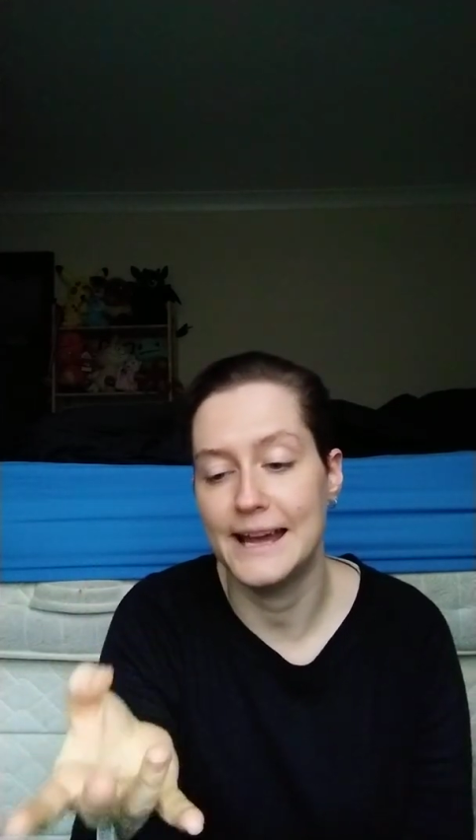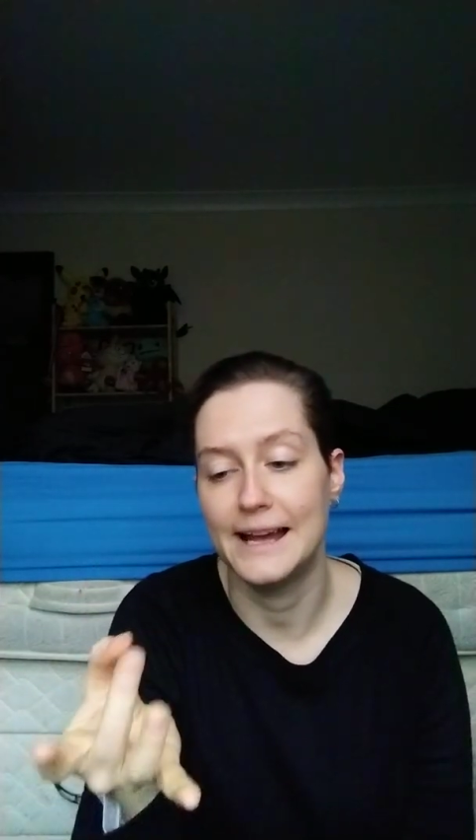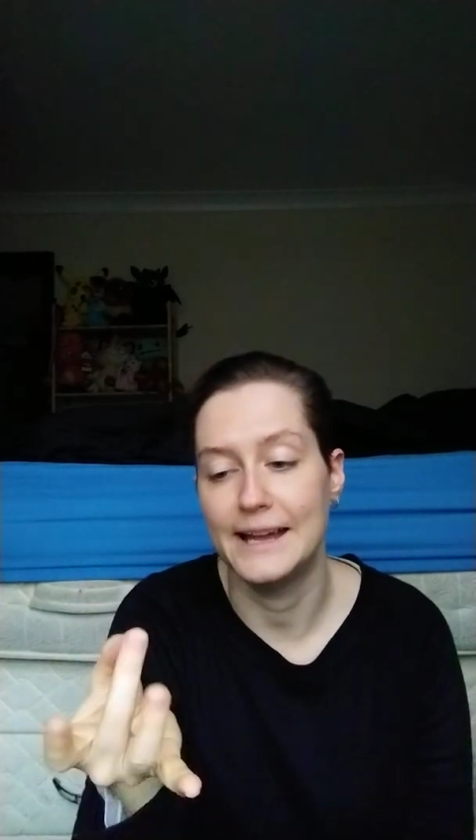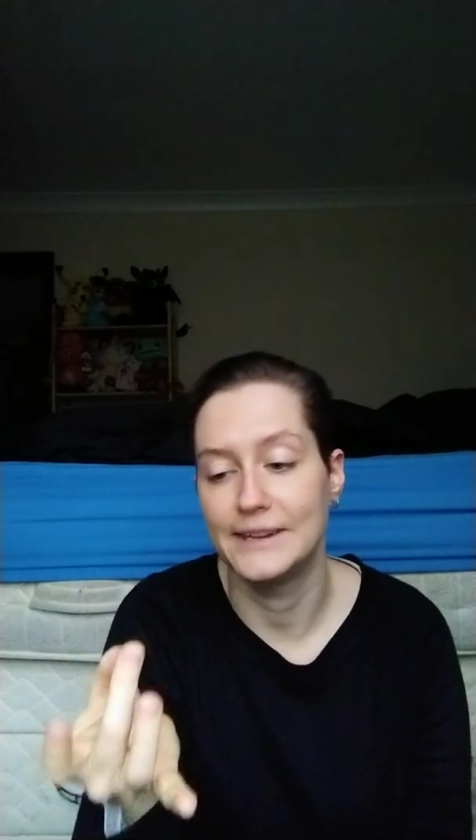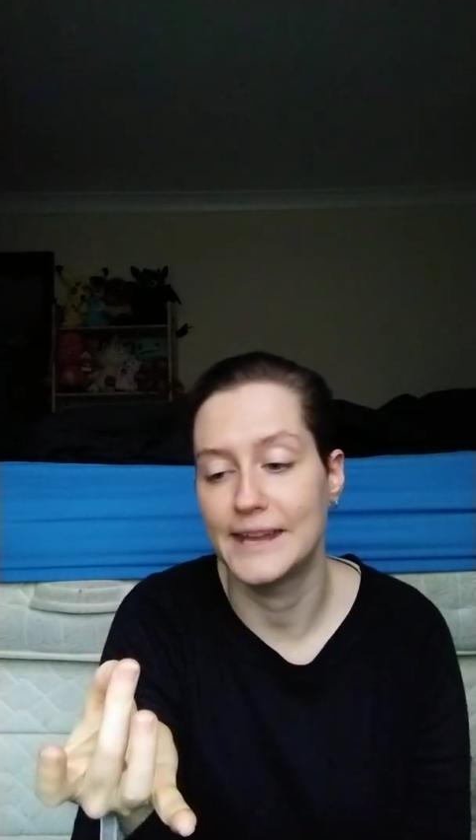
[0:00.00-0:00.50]

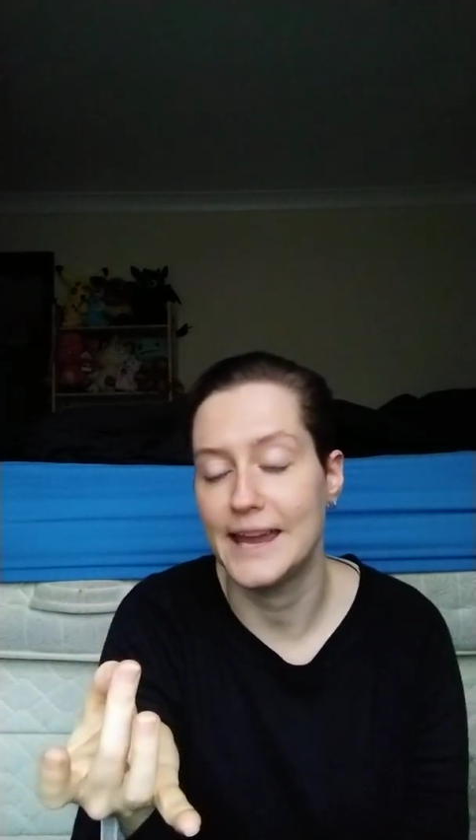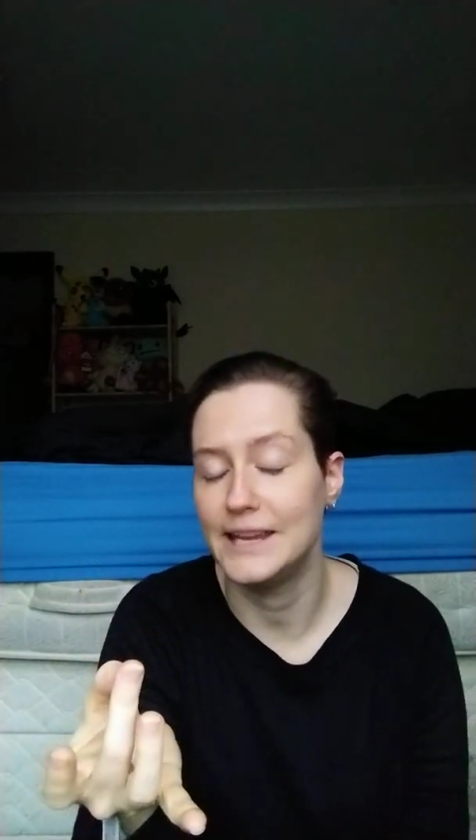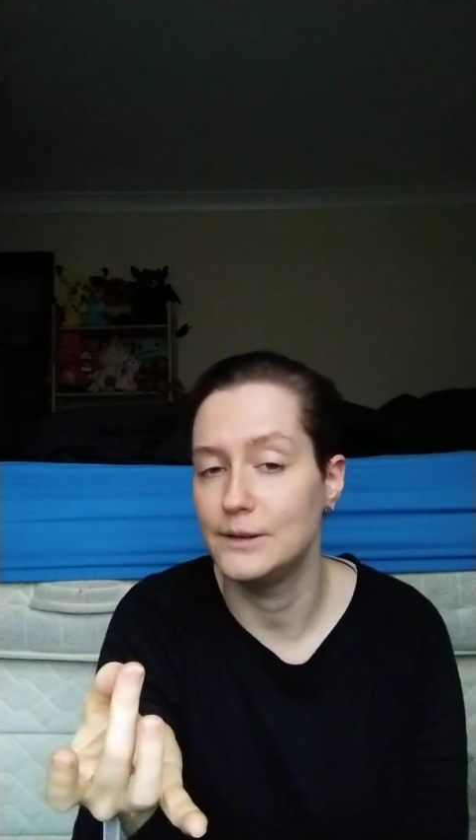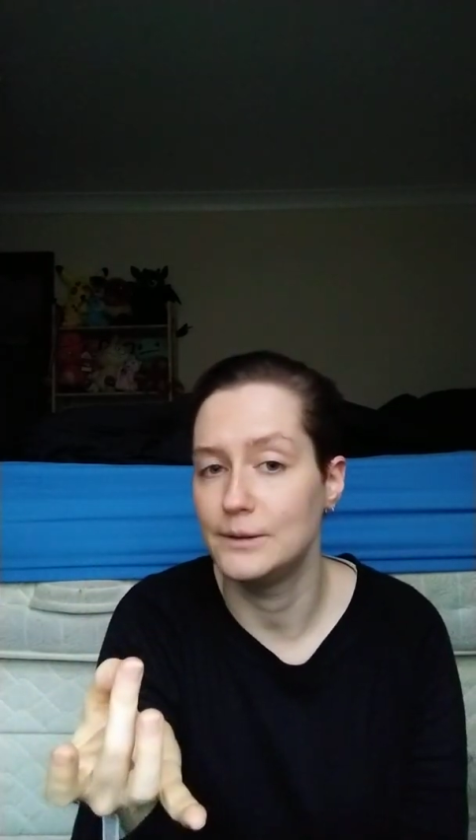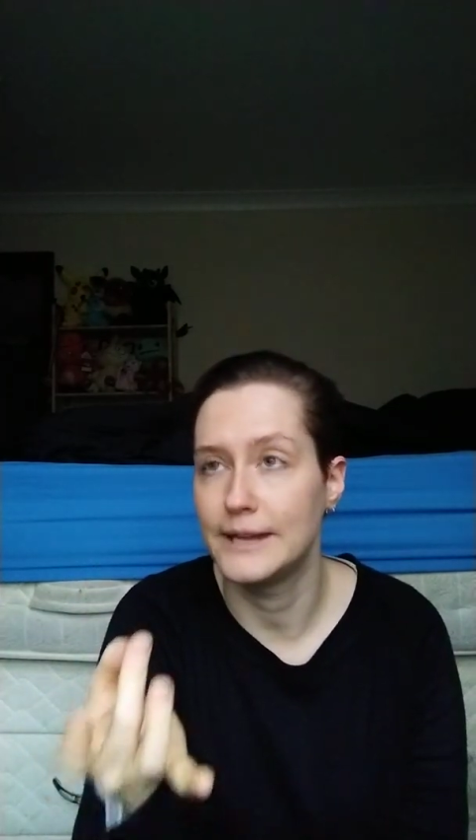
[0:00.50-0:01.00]
and
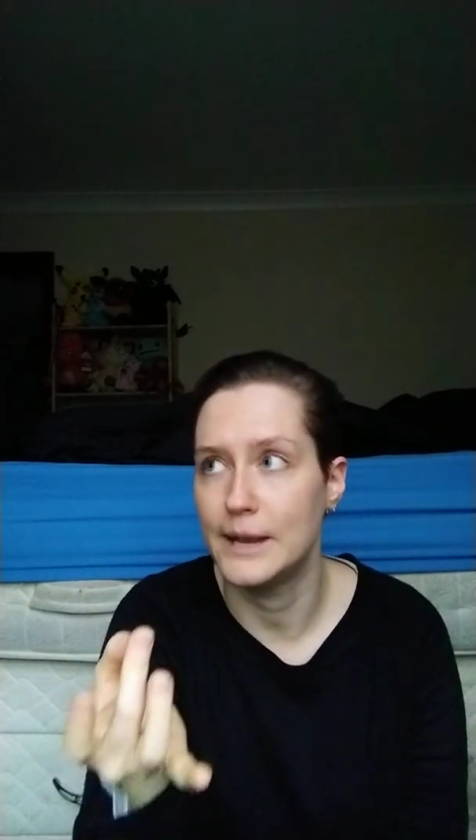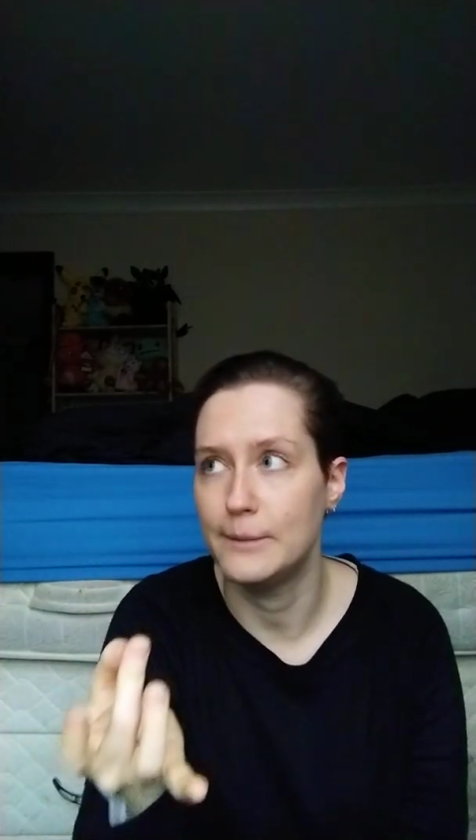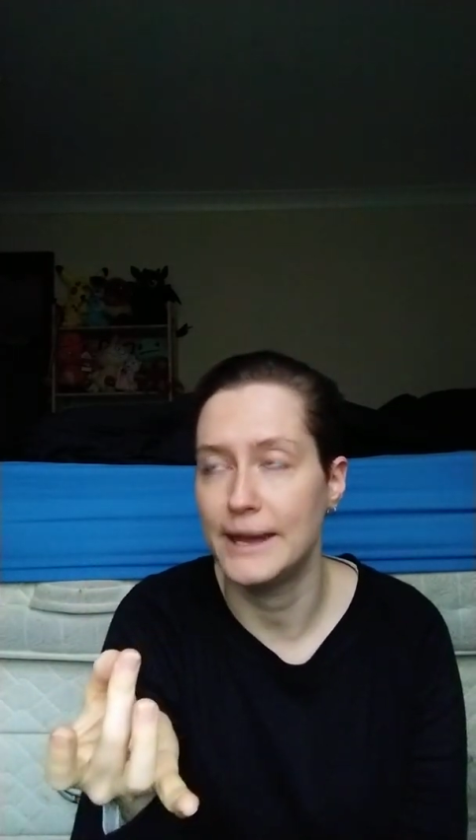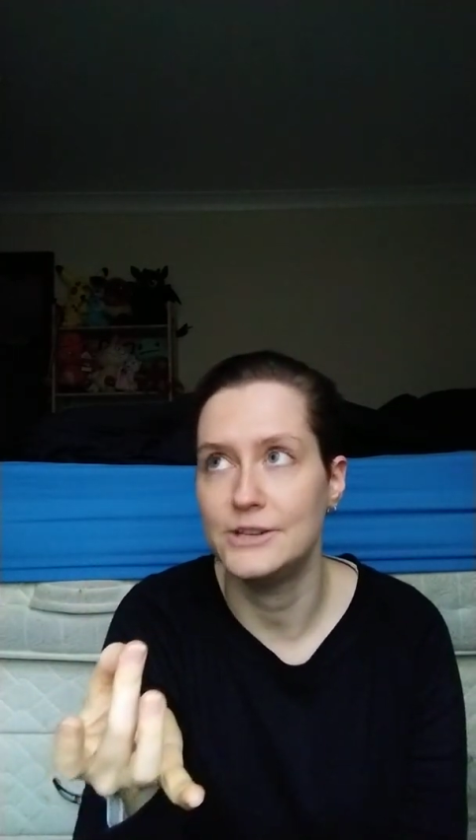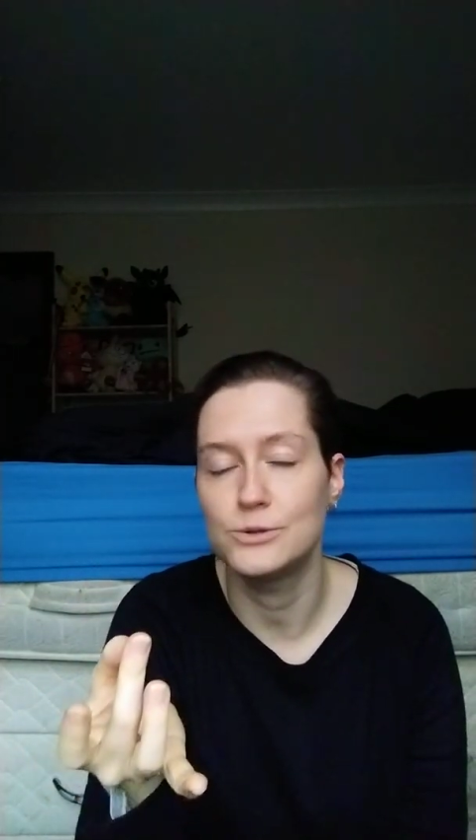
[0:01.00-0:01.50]
Ken
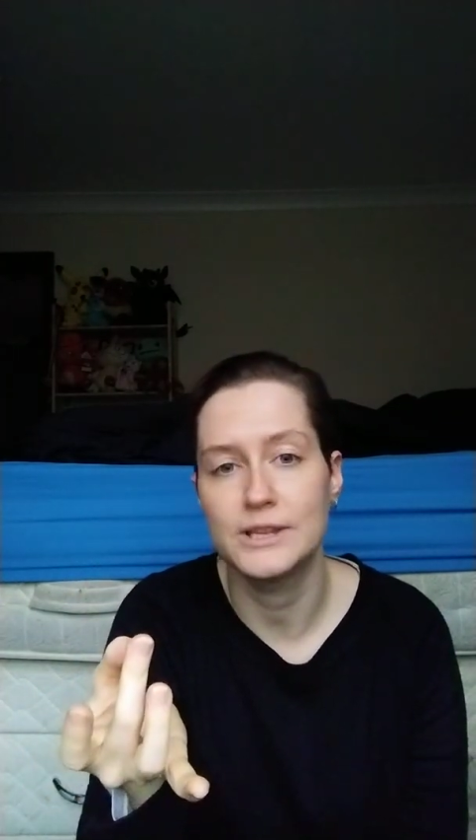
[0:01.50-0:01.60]
Page was